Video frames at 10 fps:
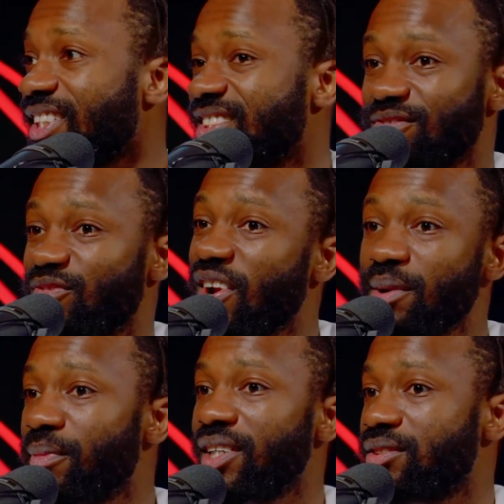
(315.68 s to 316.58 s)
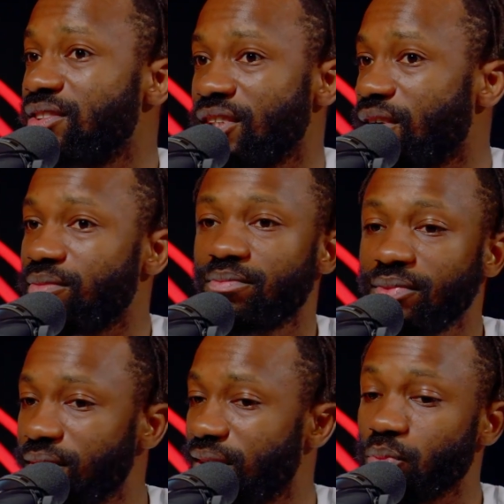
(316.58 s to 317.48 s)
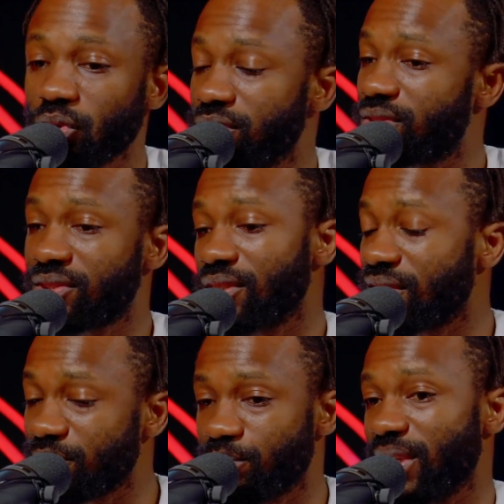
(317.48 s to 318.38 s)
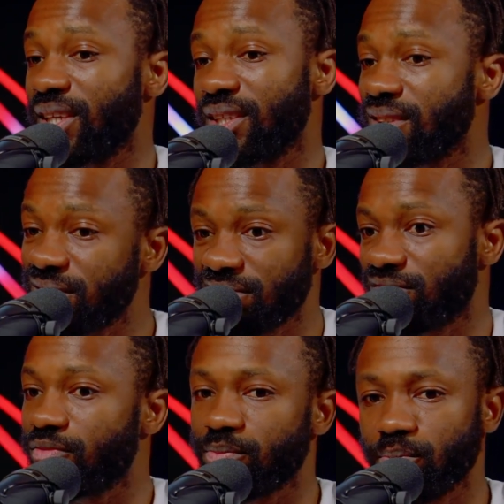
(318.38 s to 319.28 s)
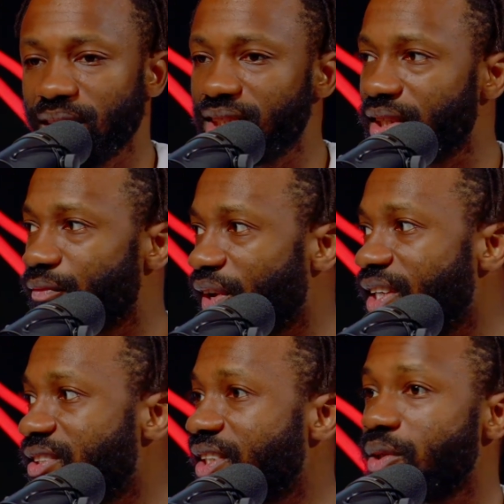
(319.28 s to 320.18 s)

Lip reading: He's very much, he wants to be media facing.